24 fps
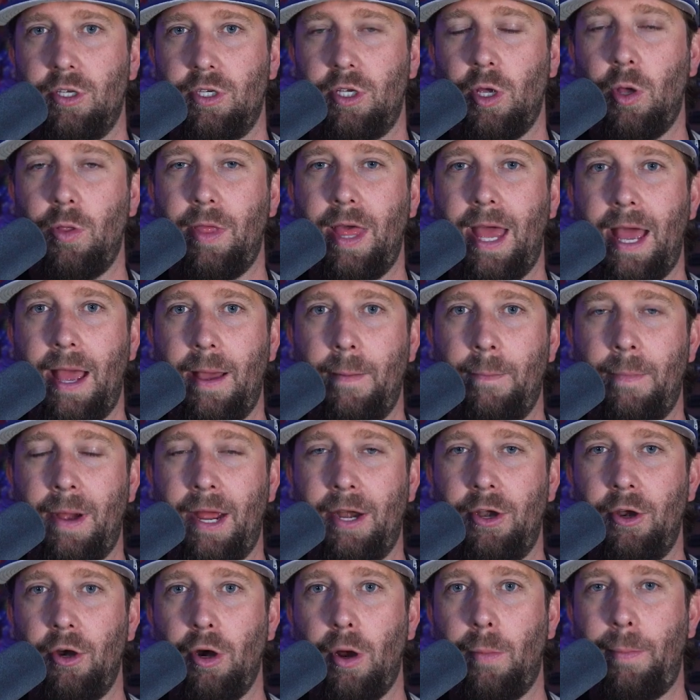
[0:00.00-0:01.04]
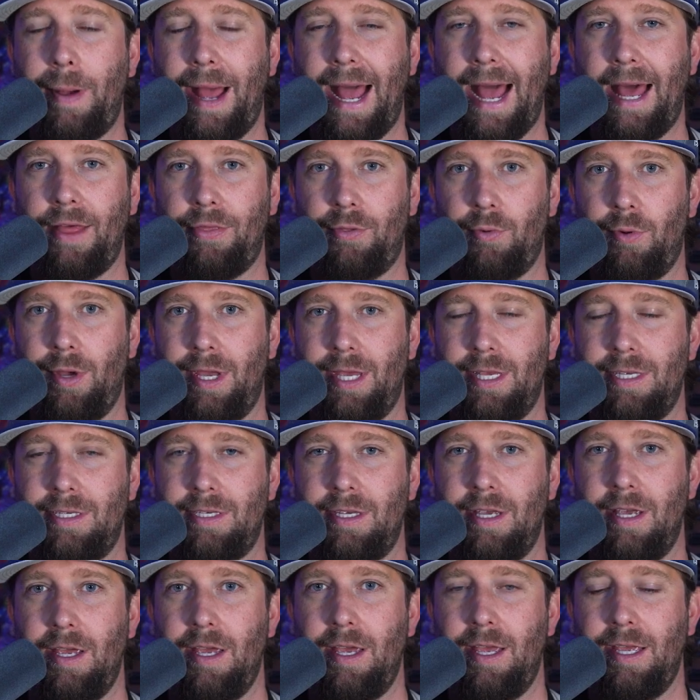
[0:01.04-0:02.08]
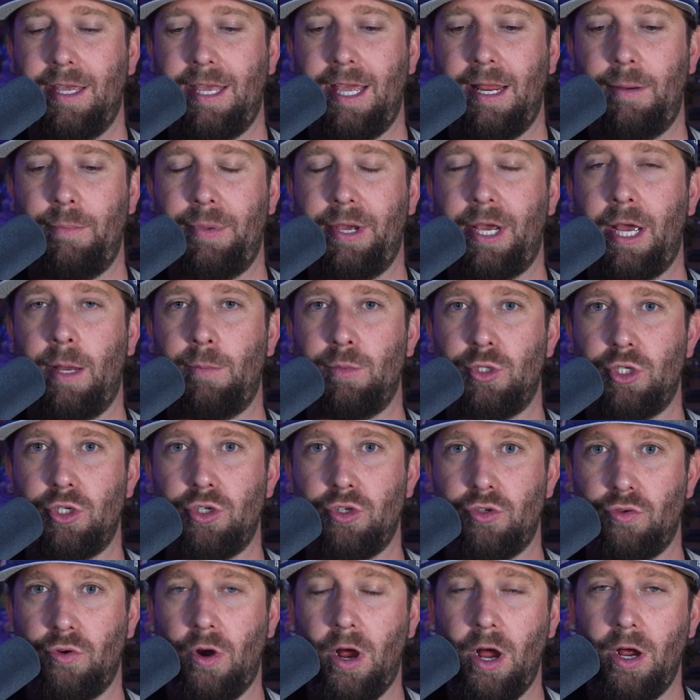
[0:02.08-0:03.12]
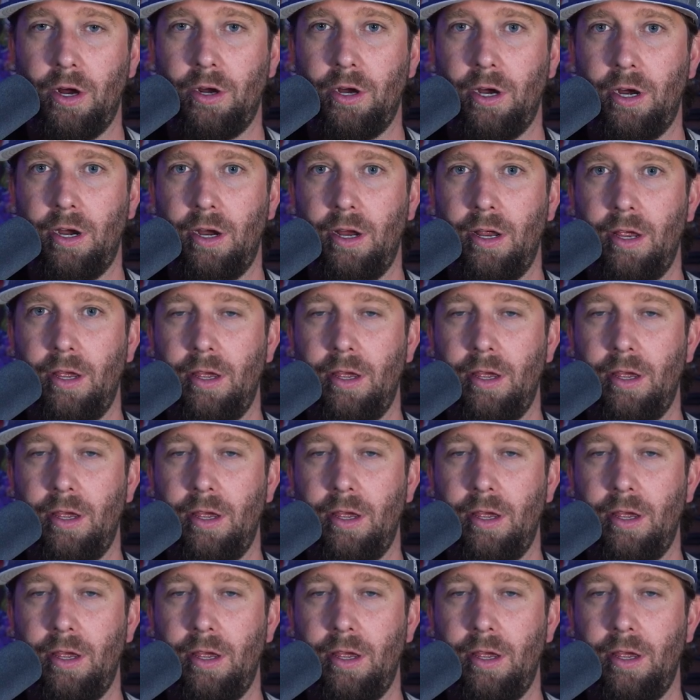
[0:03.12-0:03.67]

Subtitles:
so that my neural pathways can become stronger.